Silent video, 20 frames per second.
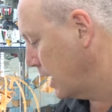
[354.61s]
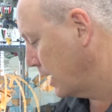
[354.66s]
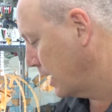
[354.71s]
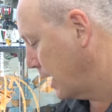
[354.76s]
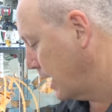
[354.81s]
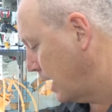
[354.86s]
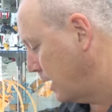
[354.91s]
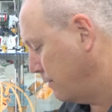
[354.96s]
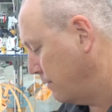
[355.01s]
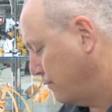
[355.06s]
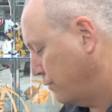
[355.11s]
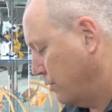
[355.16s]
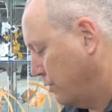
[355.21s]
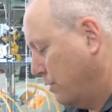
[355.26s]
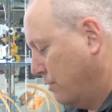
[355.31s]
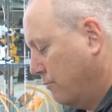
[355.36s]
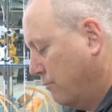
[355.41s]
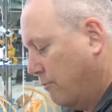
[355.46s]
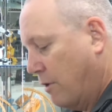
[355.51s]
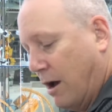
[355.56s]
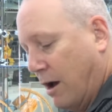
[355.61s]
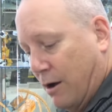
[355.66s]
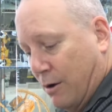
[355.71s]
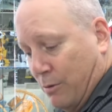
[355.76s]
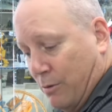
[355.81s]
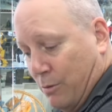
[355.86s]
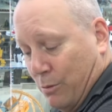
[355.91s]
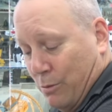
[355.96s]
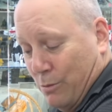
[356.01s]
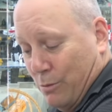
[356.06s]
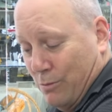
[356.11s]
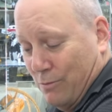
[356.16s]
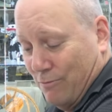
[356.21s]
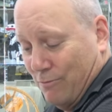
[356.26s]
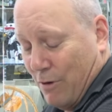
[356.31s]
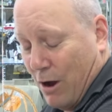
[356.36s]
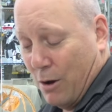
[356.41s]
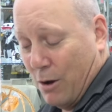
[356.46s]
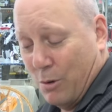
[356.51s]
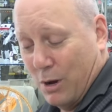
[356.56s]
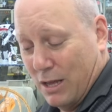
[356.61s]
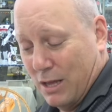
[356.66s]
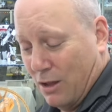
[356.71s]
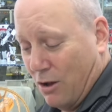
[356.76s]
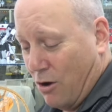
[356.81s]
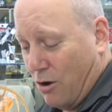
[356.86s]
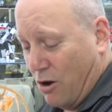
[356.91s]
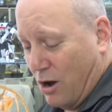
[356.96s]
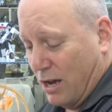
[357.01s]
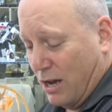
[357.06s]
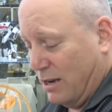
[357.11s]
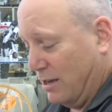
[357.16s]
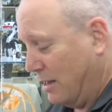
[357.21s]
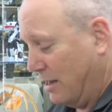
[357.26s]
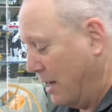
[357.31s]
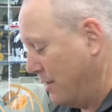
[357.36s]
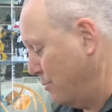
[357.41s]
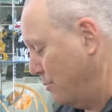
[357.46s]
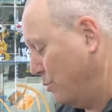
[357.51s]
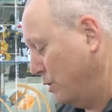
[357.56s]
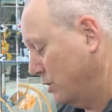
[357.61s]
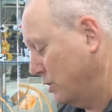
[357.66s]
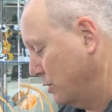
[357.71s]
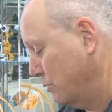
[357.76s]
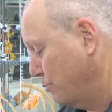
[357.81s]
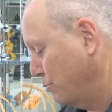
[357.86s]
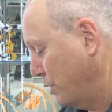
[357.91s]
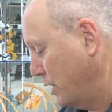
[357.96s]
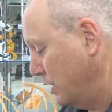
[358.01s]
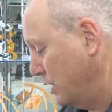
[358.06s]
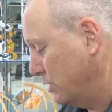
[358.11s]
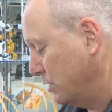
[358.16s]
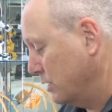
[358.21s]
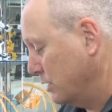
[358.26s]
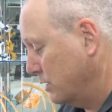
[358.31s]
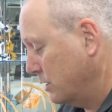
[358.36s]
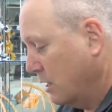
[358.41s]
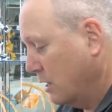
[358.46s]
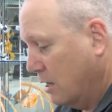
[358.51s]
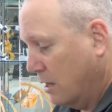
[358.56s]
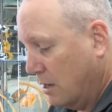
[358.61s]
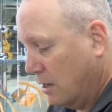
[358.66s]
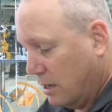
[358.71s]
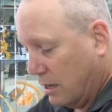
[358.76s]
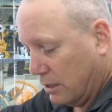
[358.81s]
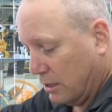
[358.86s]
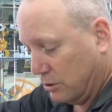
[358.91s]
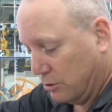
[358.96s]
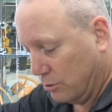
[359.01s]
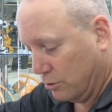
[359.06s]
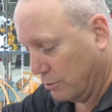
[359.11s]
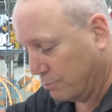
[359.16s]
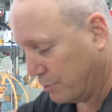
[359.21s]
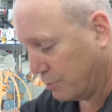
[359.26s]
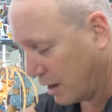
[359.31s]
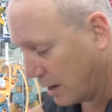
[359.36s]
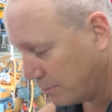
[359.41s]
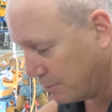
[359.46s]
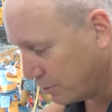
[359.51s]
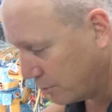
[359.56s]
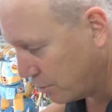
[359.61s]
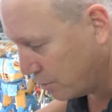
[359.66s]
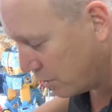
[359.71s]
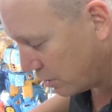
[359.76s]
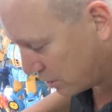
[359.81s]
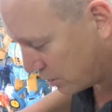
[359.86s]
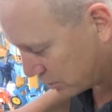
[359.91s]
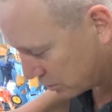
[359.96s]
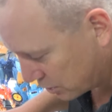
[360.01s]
Again, for the railway line and other bits and pieces. That's all the paperwork.